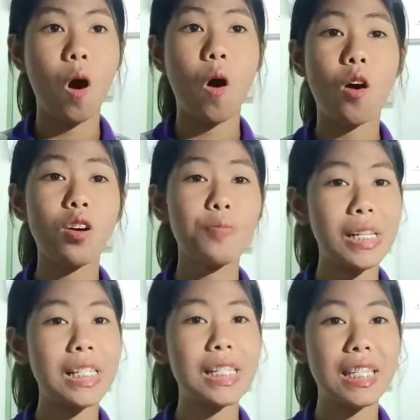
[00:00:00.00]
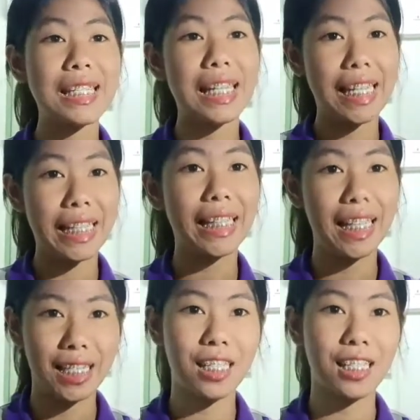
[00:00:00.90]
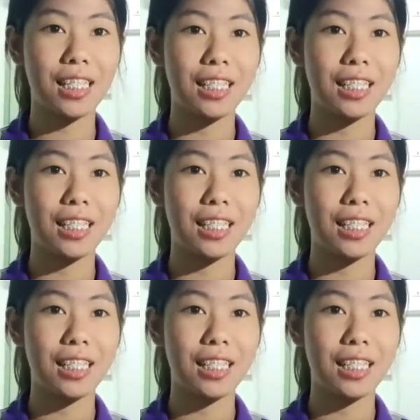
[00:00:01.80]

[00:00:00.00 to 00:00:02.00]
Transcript: or Pidgin English.